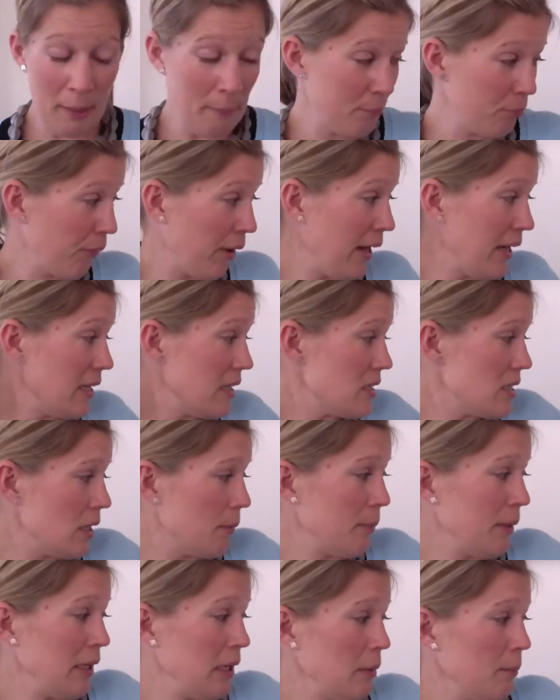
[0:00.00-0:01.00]
braids have
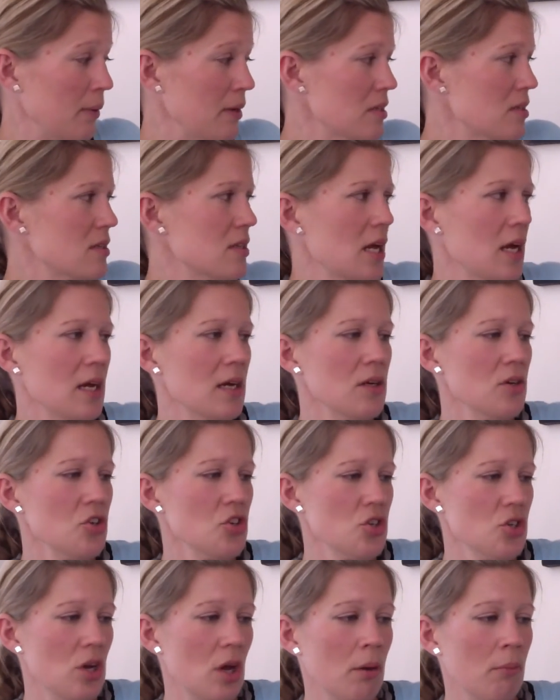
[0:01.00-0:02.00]
been in my
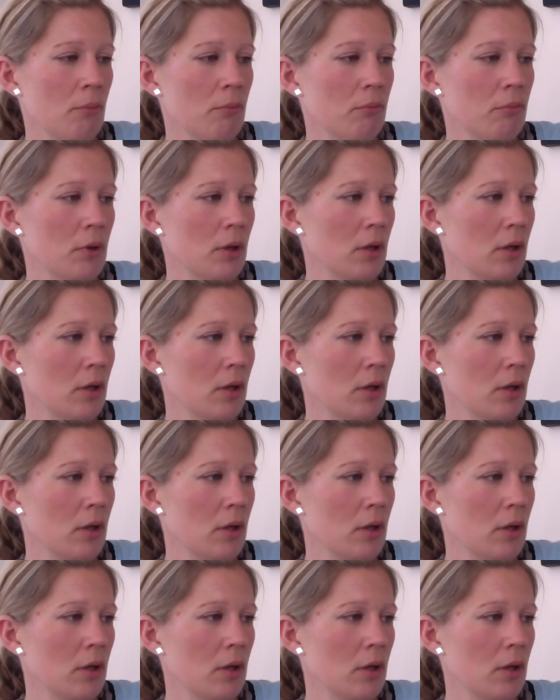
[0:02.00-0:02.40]
stash, I'm